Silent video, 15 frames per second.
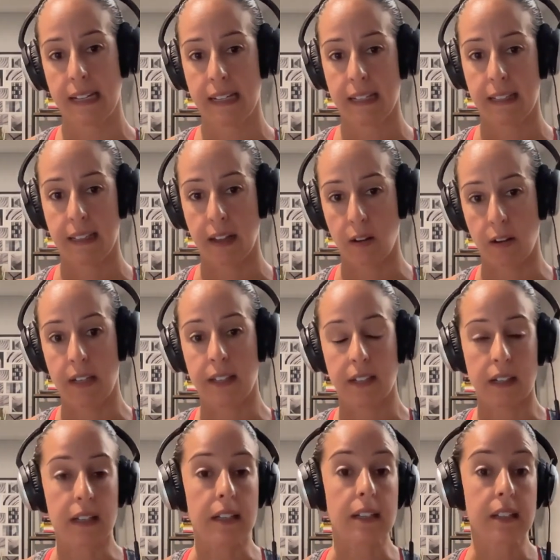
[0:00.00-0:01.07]
there is a
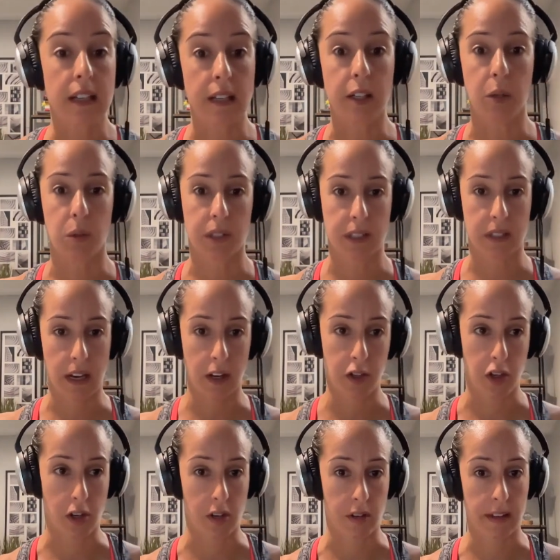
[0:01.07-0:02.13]
continuous
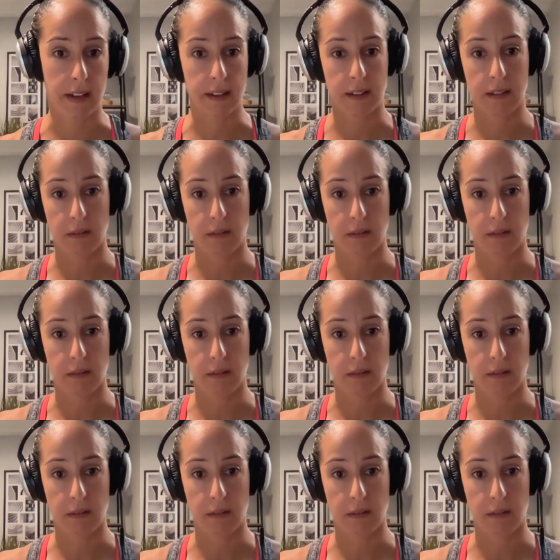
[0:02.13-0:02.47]
nature that